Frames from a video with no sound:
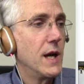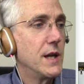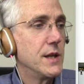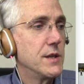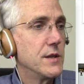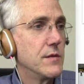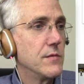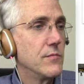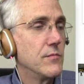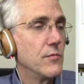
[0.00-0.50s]
I
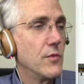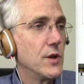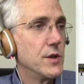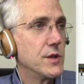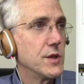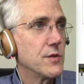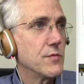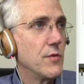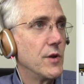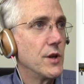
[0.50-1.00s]

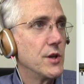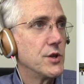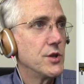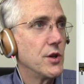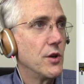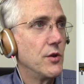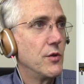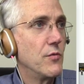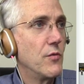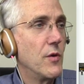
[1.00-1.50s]
just want to
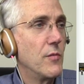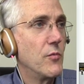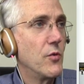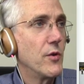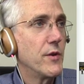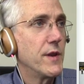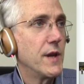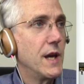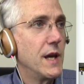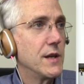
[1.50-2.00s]
show you one
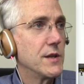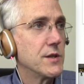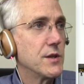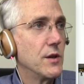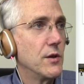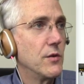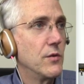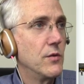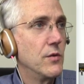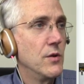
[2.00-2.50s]
more thing.
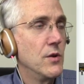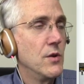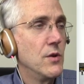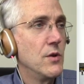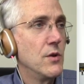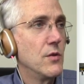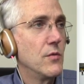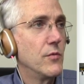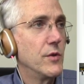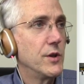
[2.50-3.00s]
So
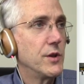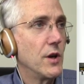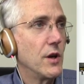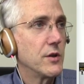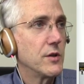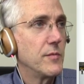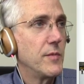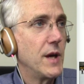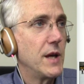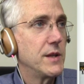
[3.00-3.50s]
we
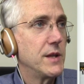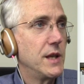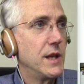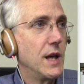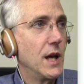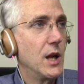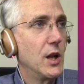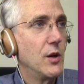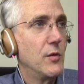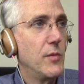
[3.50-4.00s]
talked about the
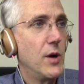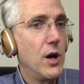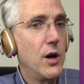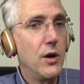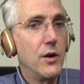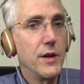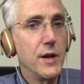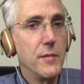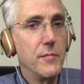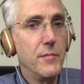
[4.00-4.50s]
yellow
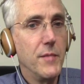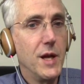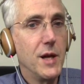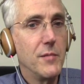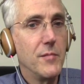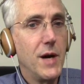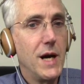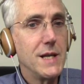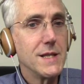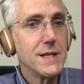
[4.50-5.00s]
ball that
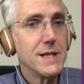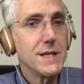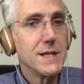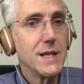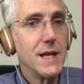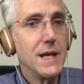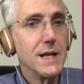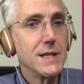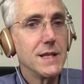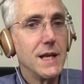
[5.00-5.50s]
minimizes
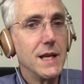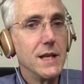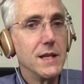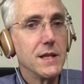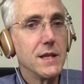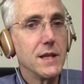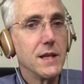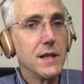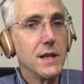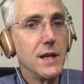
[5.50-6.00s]
things
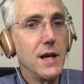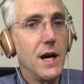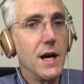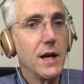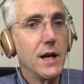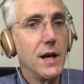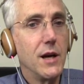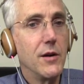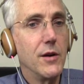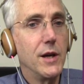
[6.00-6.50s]
into the
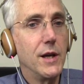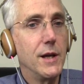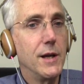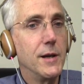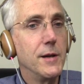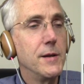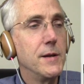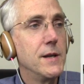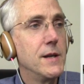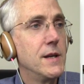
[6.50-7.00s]
dock
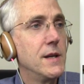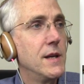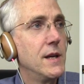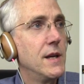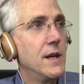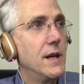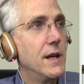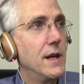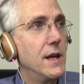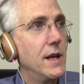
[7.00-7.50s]
area.
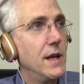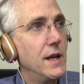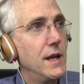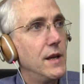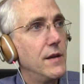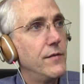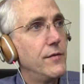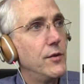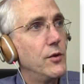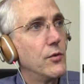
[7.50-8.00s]

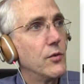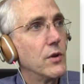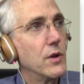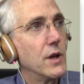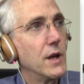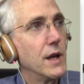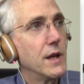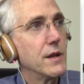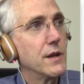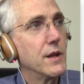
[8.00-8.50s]
If you
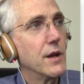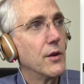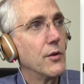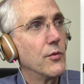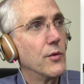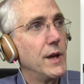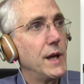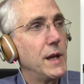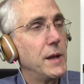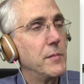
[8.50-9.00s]
click the
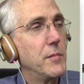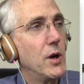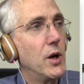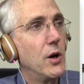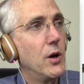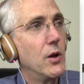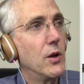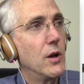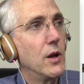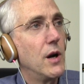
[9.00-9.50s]
green
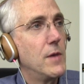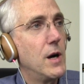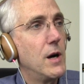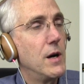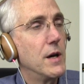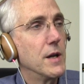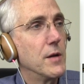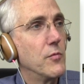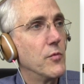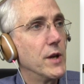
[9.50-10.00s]
ball
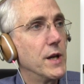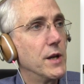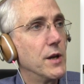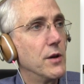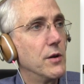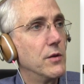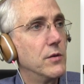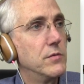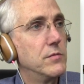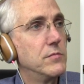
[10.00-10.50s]
on a
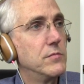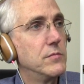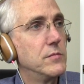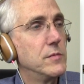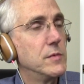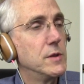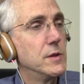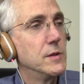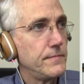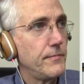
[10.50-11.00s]
window,
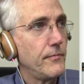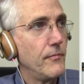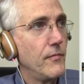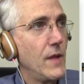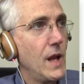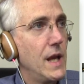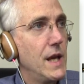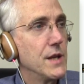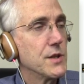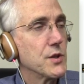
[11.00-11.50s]

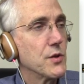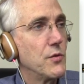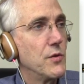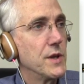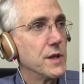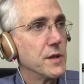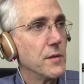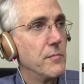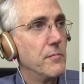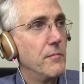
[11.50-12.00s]
it's
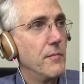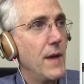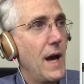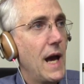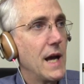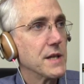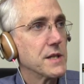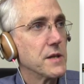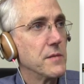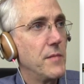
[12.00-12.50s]
going to
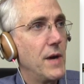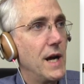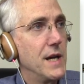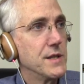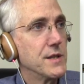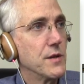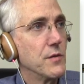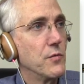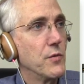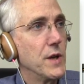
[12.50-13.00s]

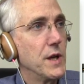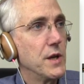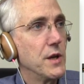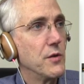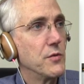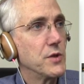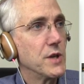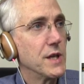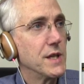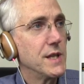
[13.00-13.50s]
maximize the
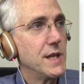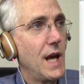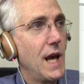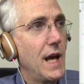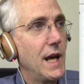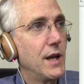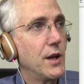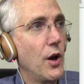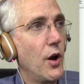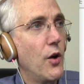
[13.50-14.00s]
window to
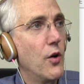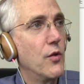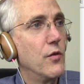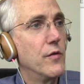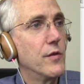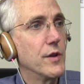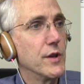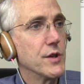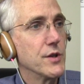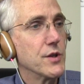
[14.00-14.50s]
take
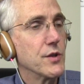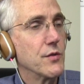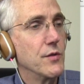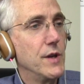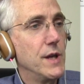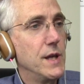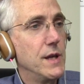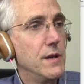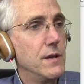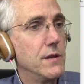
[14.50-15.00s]
over the
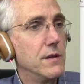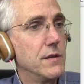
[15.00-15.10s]
screen.